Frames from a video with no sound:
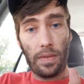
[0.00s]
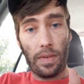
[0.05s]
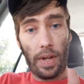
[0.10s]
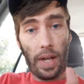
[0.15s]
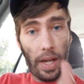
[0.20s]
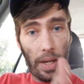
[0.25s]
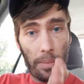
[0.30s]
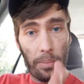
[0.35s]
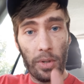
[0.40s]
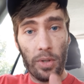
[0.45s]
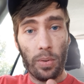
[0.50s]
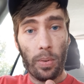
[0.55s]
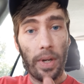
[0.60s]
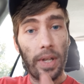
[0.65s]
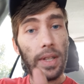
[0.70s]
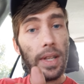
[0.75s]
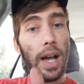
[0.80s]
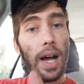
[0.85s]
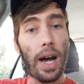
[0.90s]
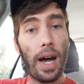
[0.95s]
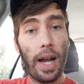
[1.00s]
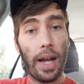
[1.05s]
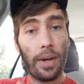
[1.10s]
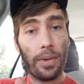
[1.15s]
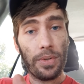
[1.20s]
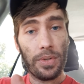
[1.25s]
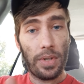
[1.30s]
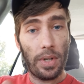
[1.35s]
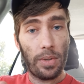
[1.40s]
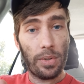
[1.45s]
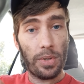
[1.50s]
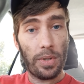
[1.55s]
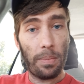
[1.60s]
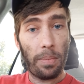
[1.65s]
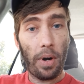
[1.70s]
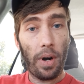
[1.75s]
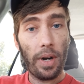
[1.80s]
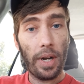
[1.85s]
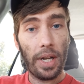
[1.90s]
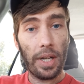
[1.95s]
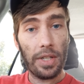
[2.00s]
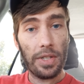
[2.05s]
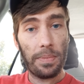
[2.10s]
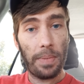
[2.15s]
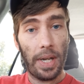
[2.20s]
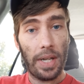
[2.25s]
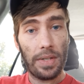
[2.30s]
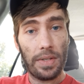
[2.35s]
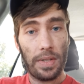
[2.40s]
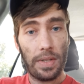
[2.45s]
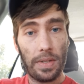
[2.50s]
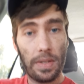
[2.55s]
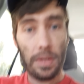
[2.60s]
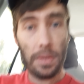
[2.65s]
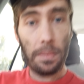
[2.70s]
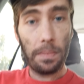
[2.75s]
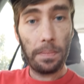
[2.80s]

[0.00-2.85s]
and between the aisles there's the parking spaces.